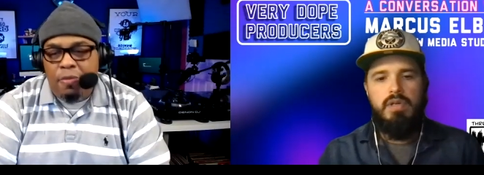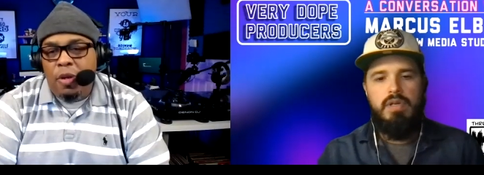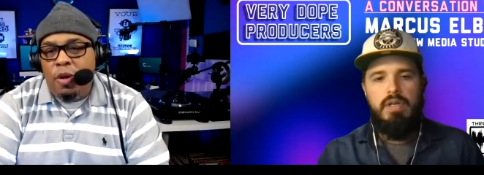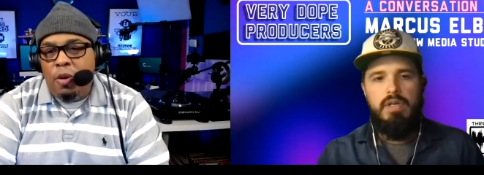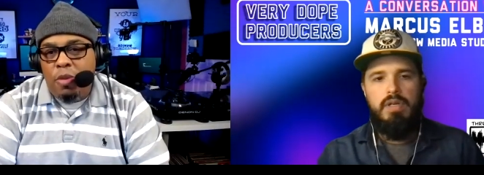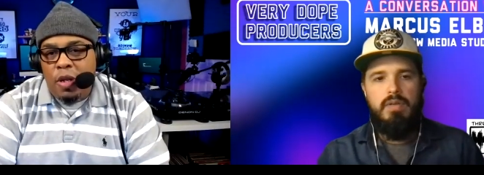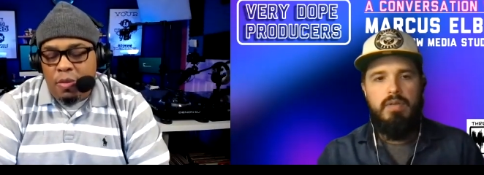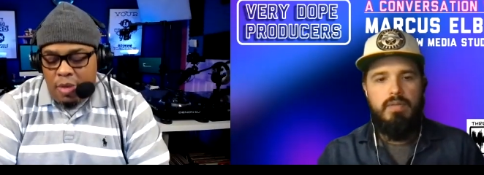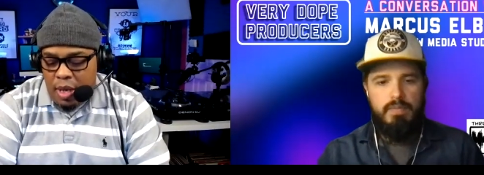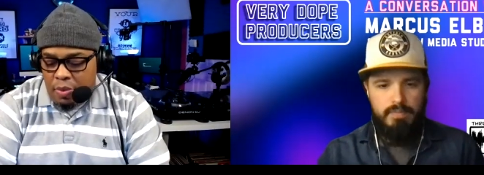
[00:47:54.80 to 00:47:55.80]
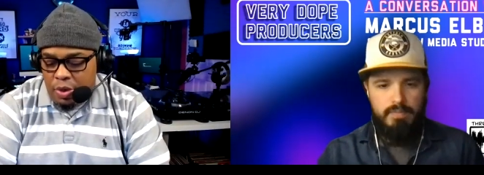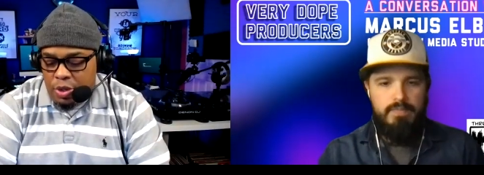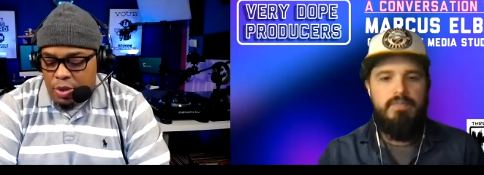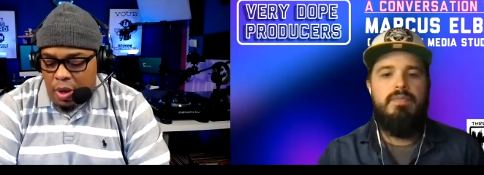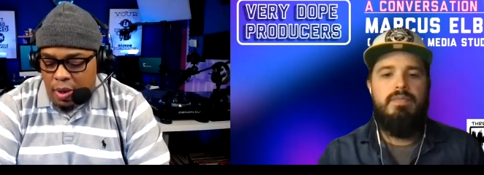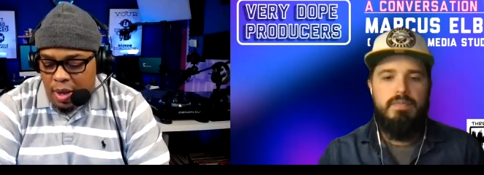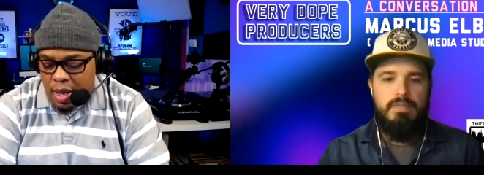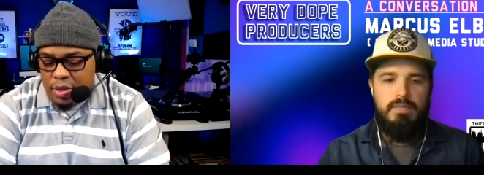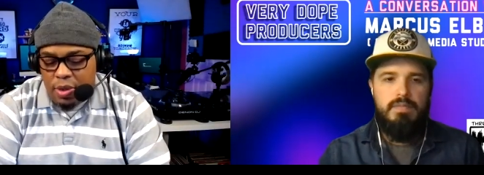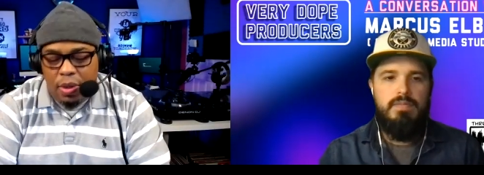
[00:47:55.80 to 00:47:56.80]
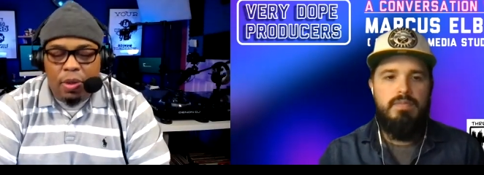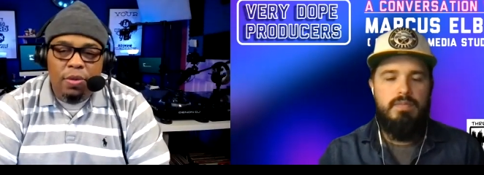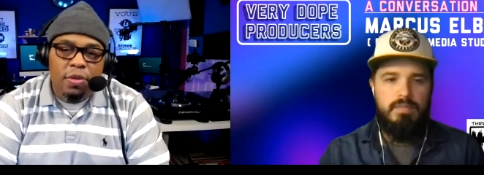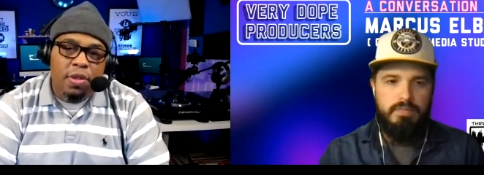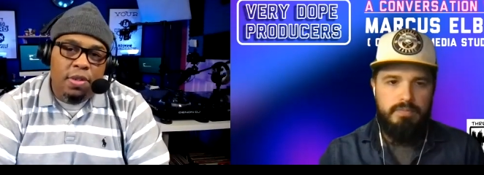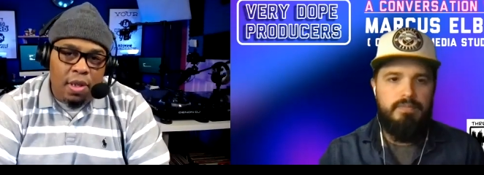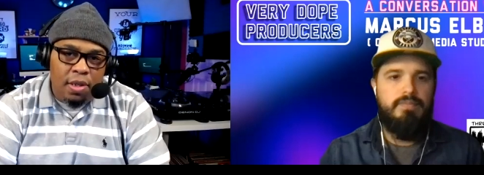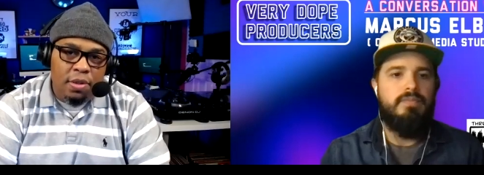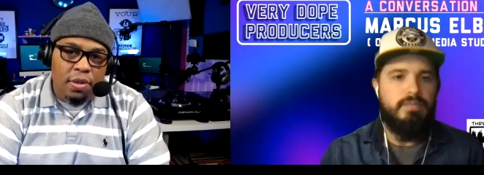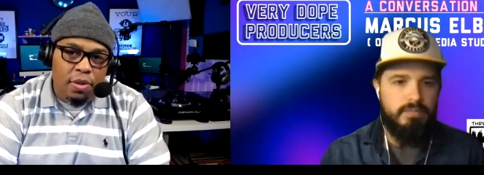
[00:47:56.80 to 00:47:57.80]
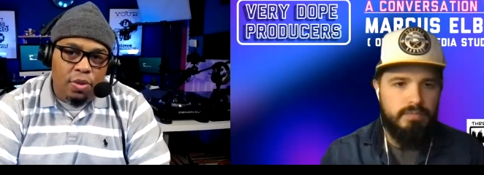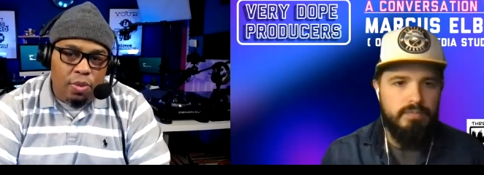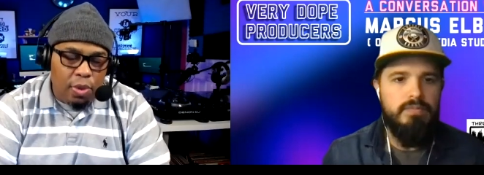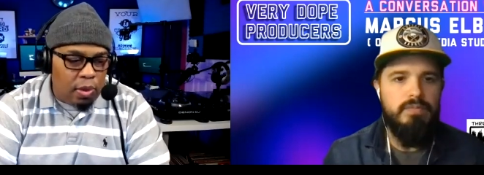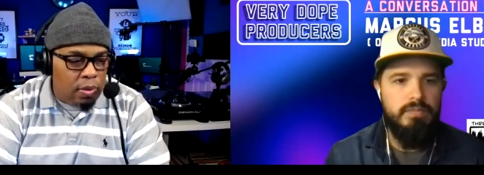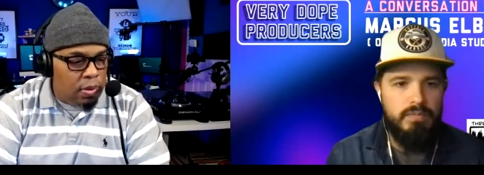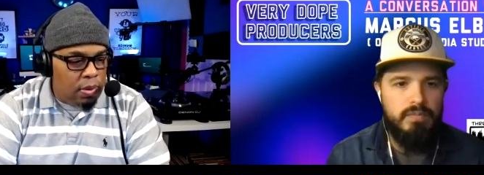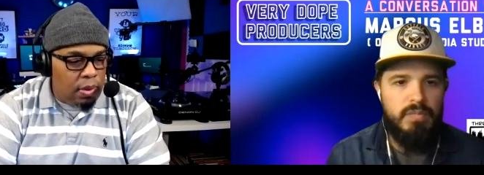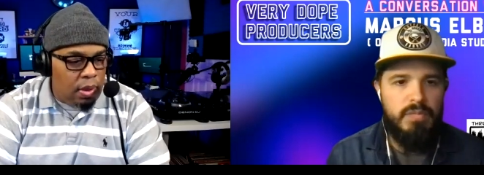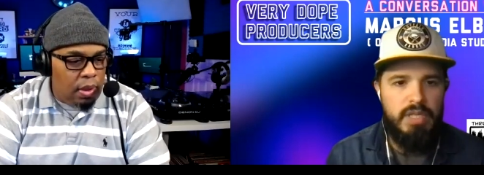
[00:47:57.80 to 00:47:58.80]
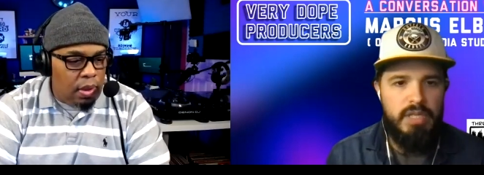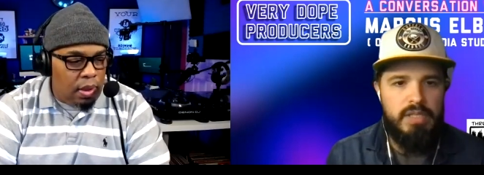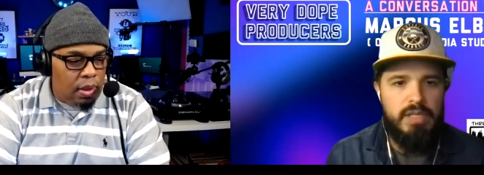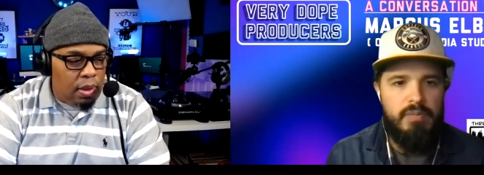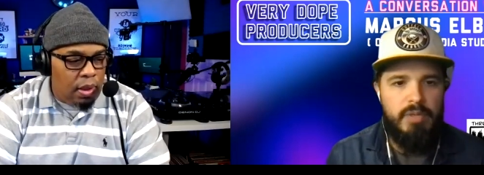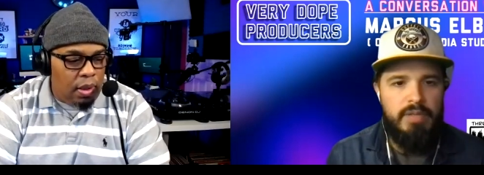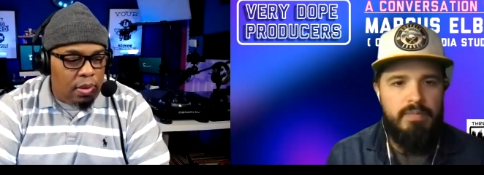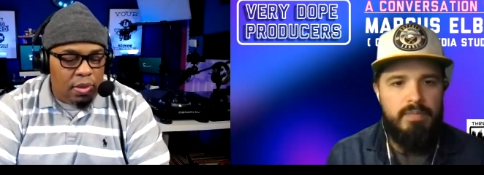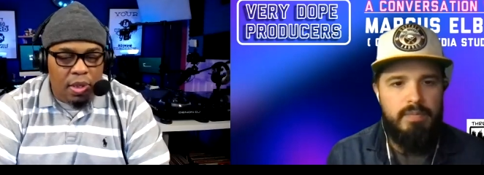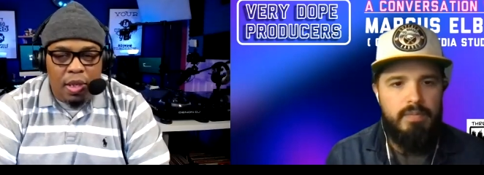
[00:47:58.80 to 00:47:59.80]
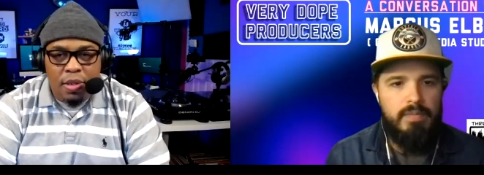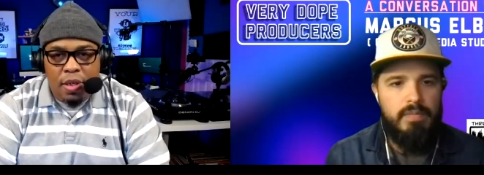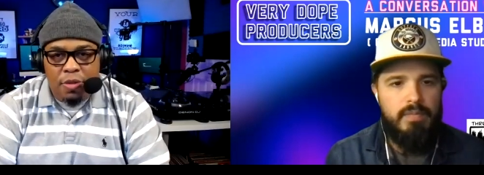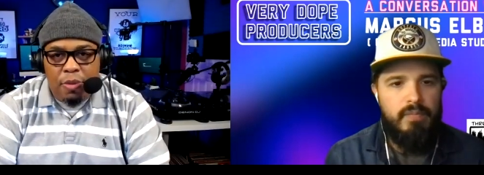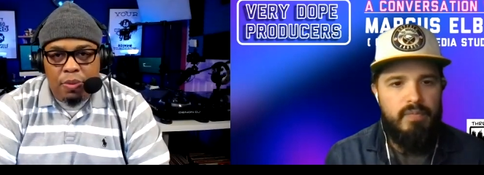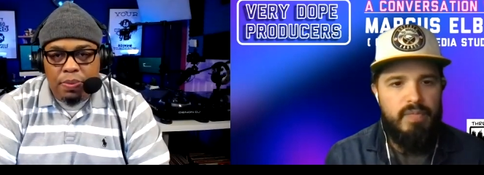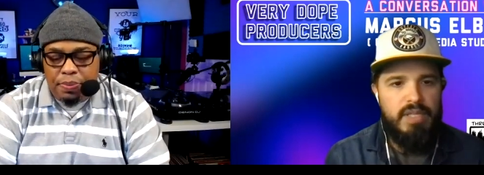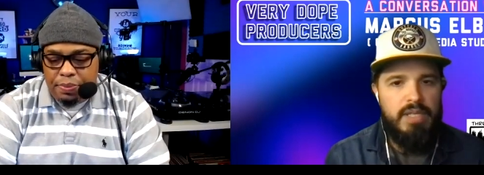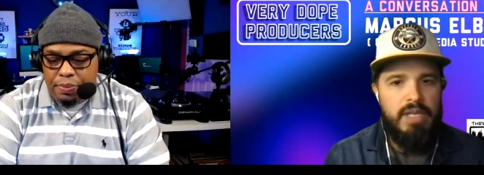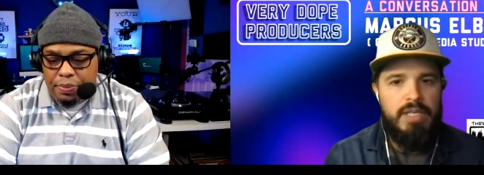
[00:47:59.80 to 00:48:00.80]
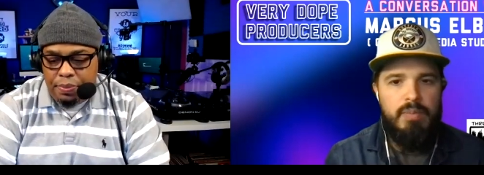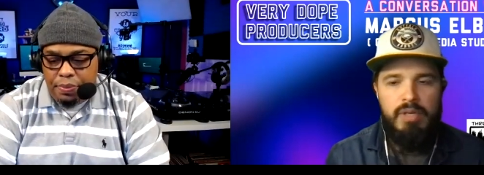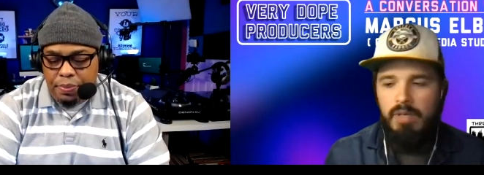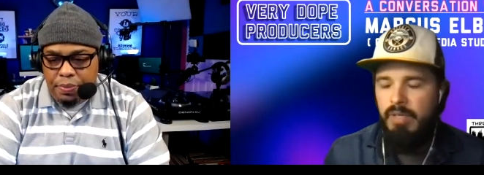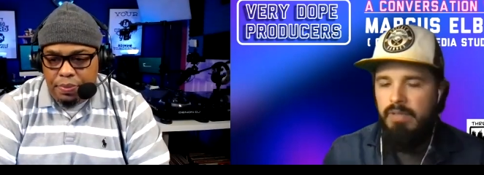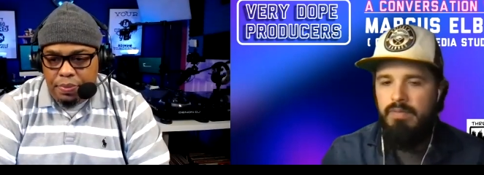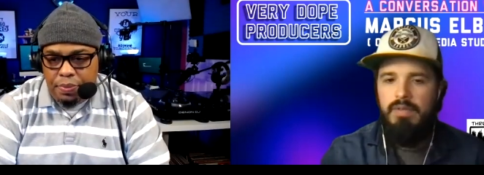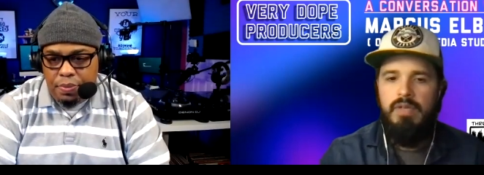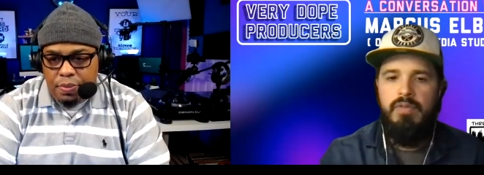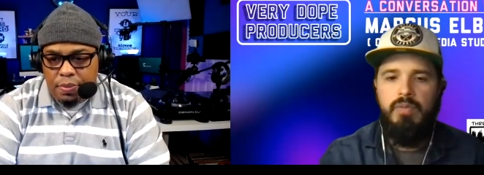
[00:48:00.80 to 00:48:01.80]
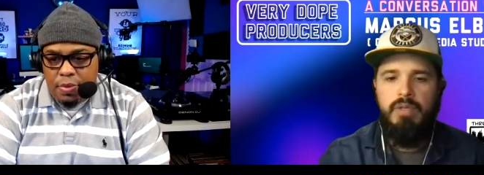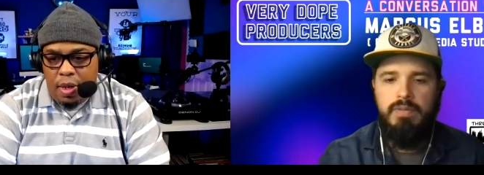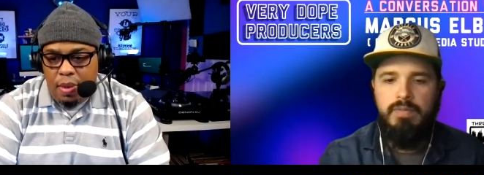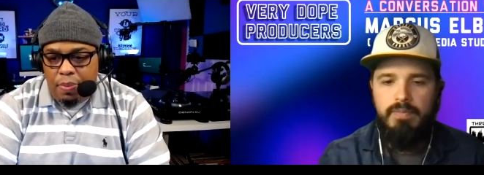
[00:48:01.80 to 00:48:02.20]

Speaker 1: me
Speaker 2: on, brother. Man, I wish you all guys all success in the world.
Speaker 1: And, Thanks uh, a lot, man.
Speaker 2: Be in touch, bro.
Speaker 1: Yeah, keep it up, man. Have a good one. Right.